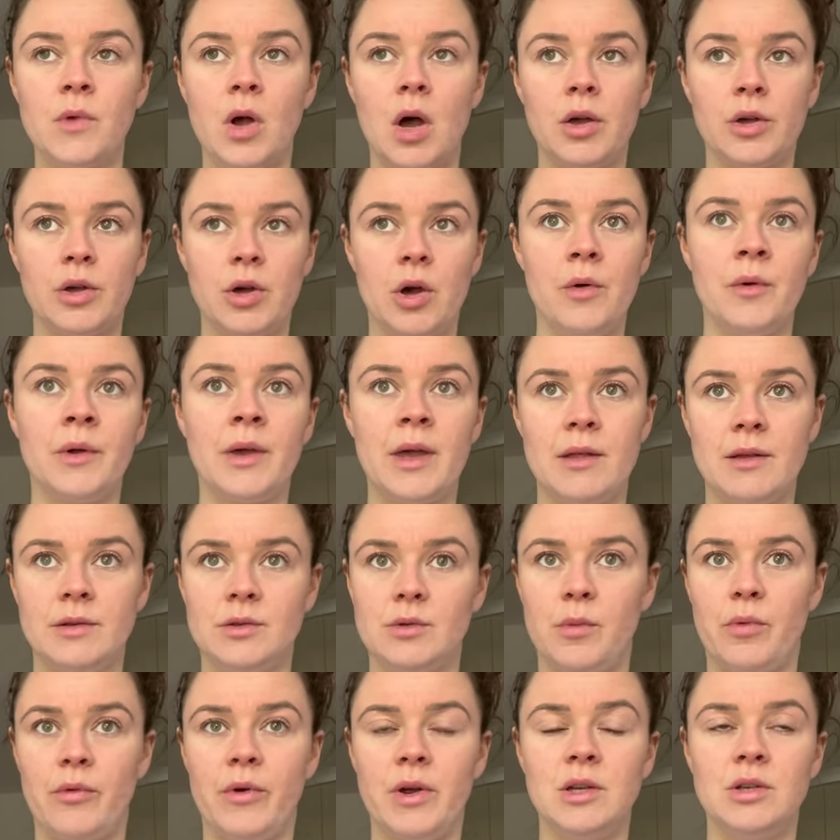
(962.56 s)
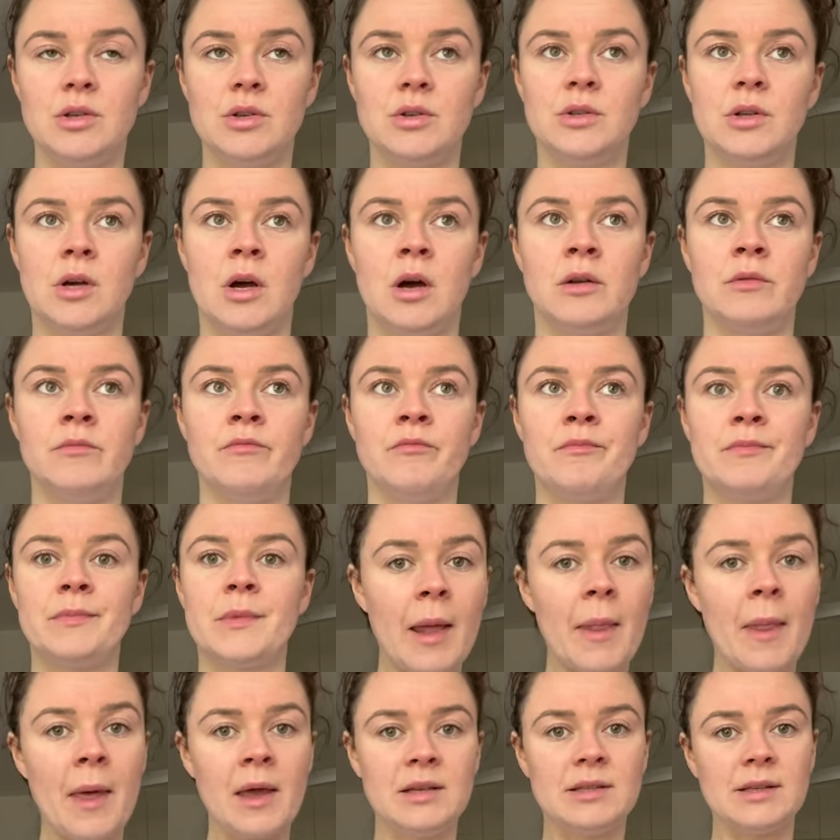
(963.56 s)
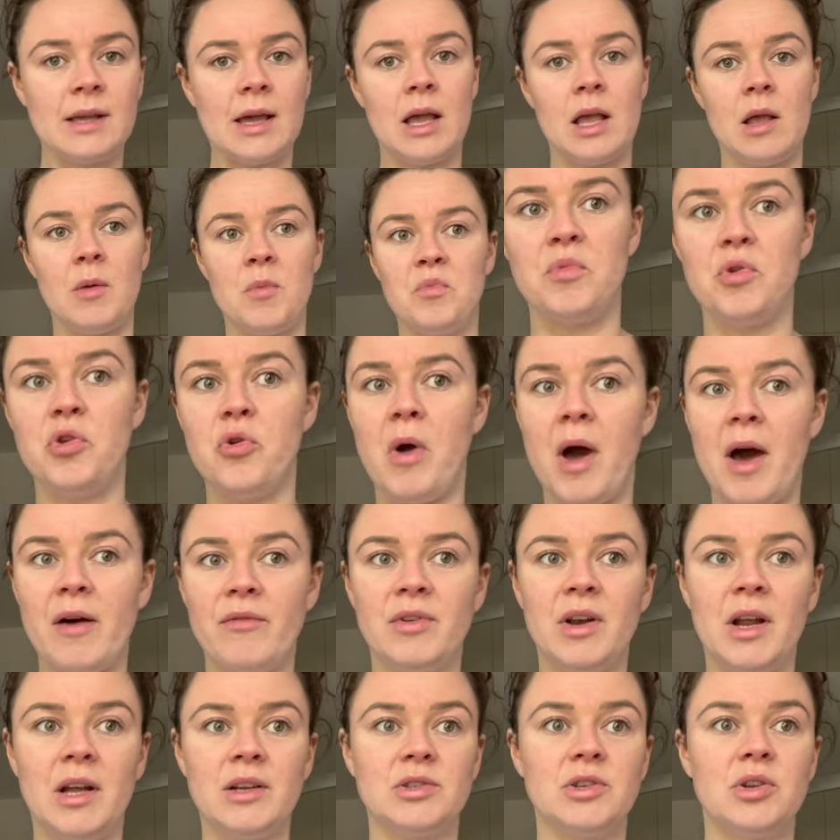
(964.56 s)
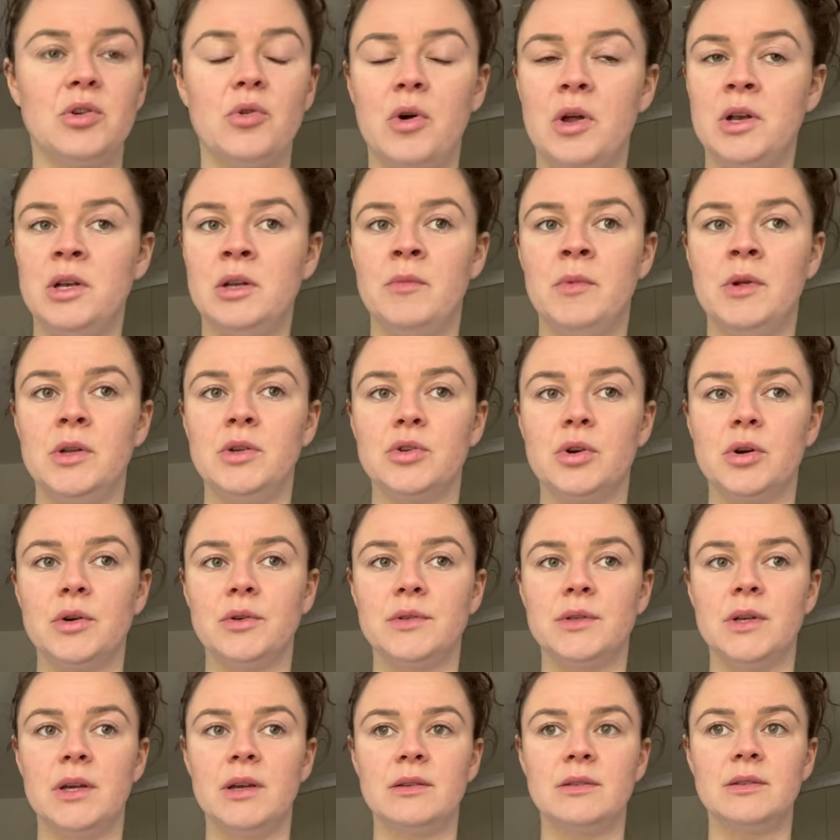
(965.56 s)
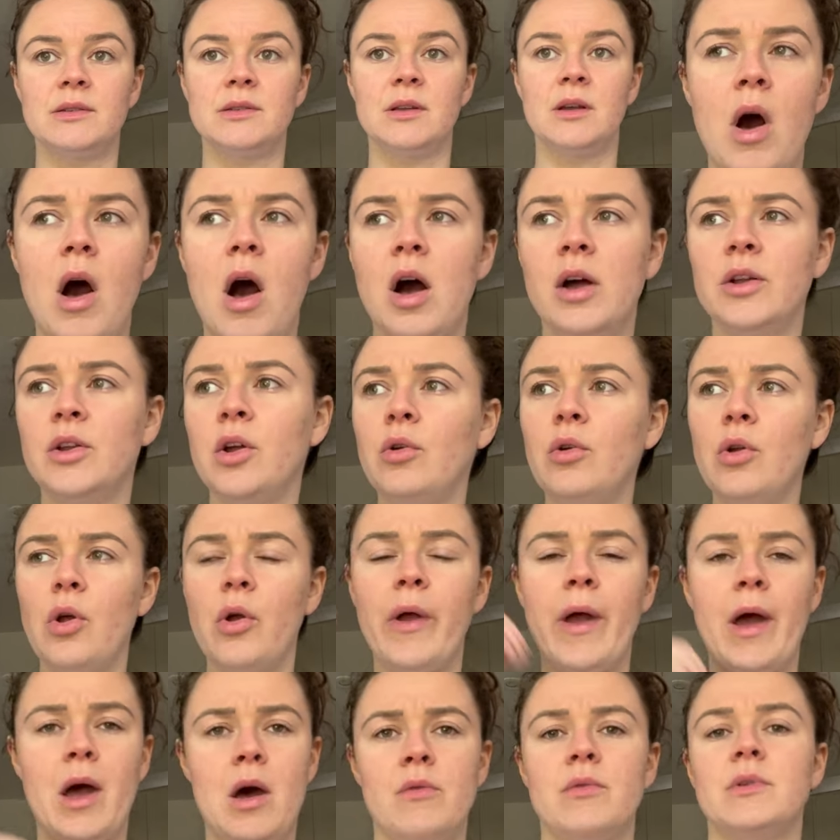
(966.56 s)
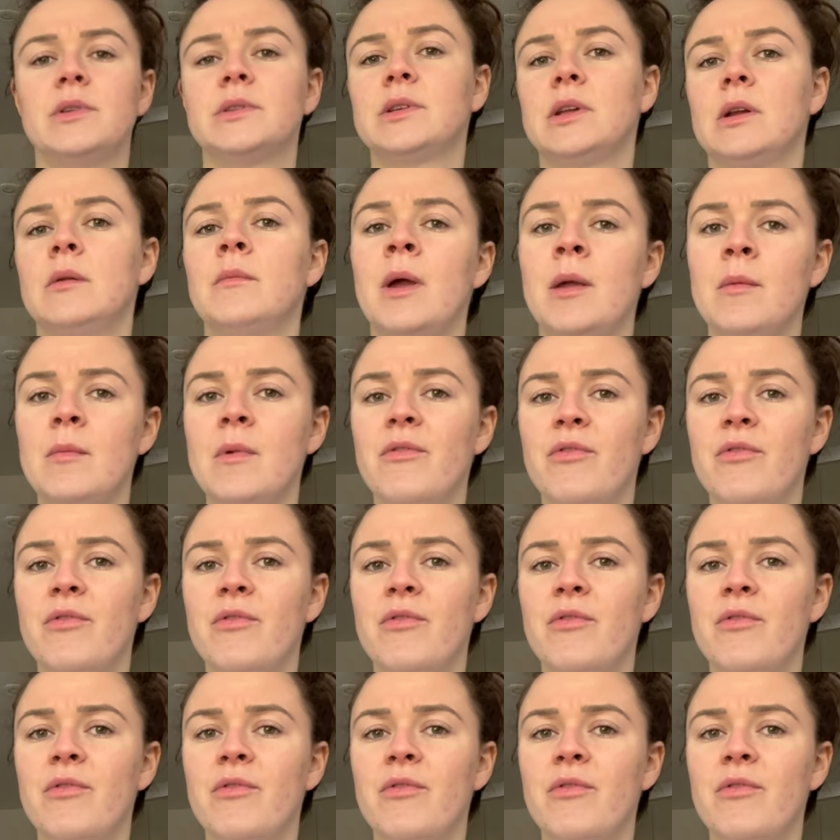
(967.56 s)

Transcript: I go and get this operation done and they say, you haven't actually got endometriosis. I don't know how that's going to make me